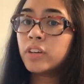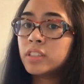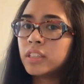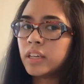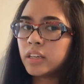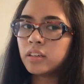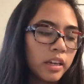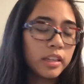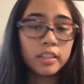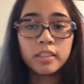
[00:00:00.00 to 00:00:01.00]
First thing
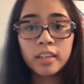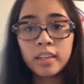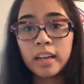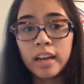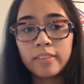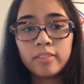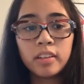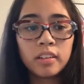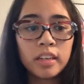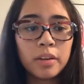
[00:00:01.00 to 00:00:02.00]
in the second half,
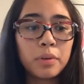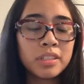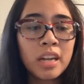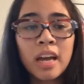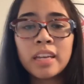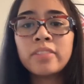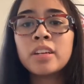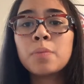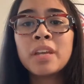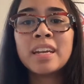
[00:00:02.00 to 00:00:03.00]
literally it was not
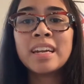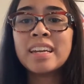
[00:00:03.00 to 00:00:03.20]
even a minute